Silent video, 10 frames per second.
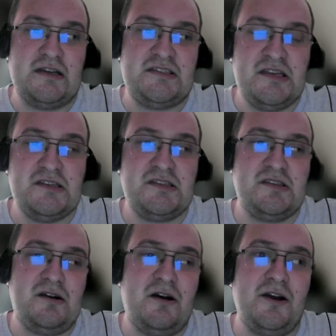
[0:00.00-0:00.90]
Since
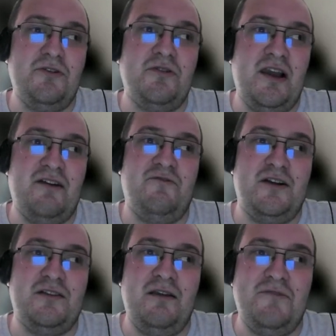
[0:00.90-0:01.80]
I don't have
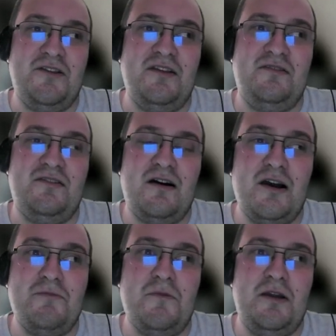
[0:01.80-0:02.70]
unlimited time,